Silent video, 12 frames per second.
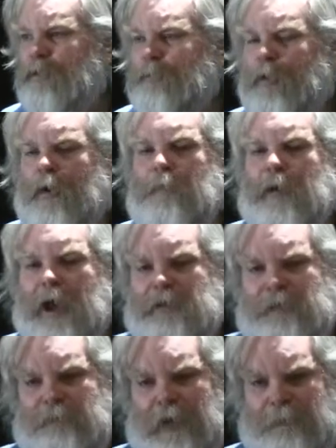scoop whole
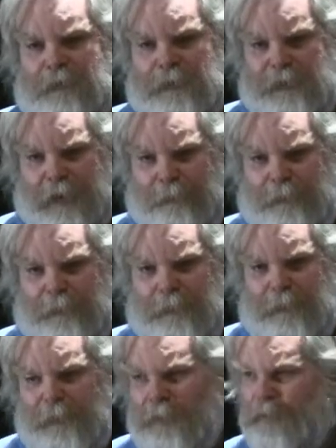blocks of neighborhoods up.
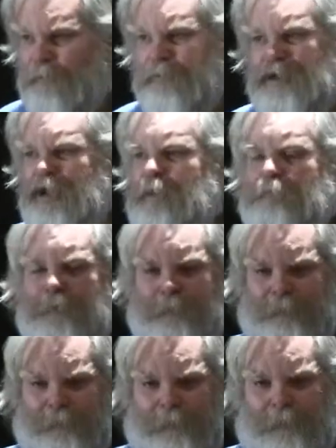Cheap.
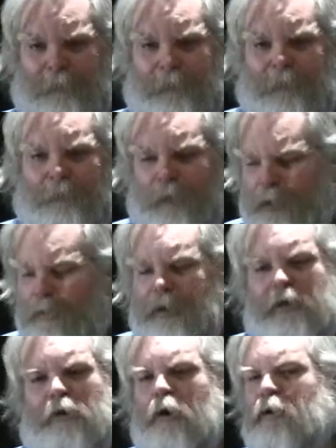We
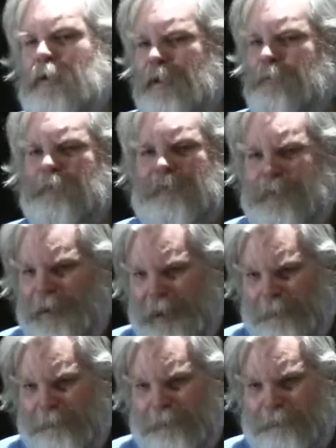already told you that's what's going to
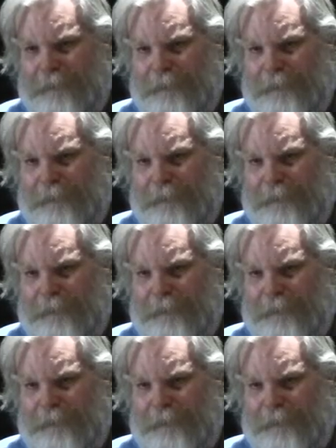happen.